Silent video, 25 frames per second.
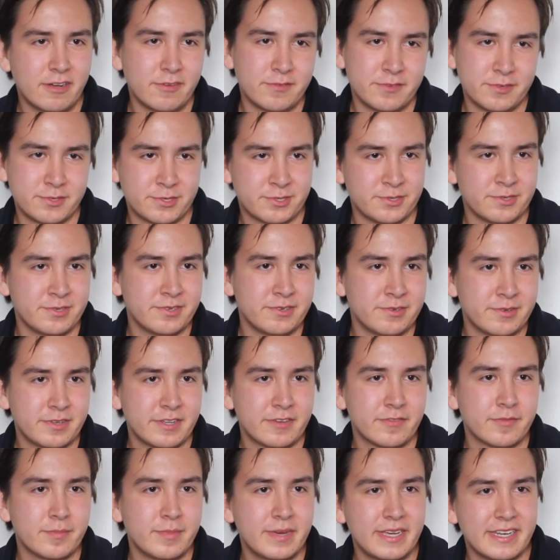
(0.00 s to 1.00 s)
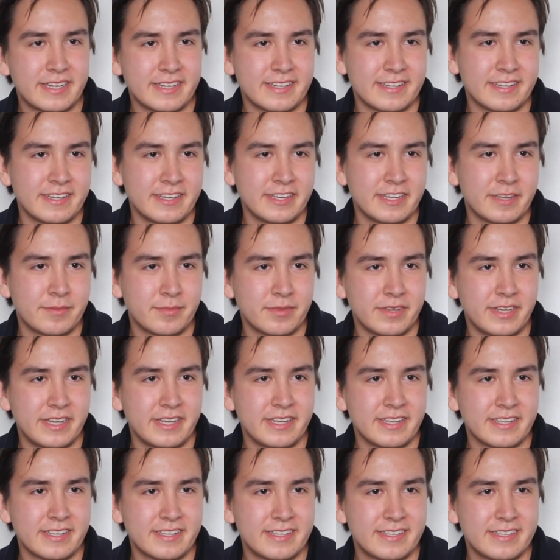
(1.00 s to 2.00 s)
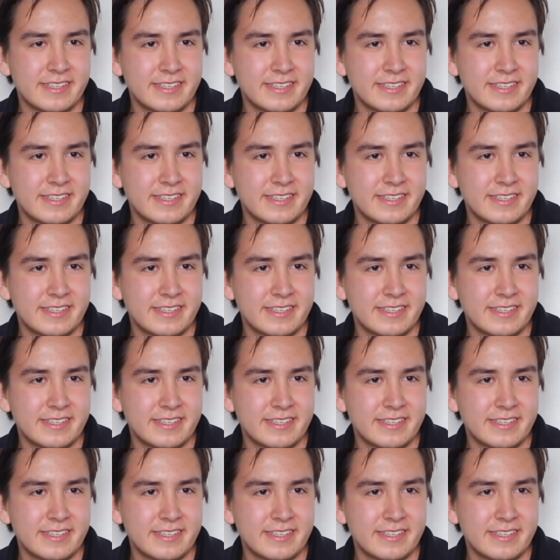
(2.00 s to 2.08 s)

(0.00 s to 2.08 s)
Obviously, you never made it in the NBA.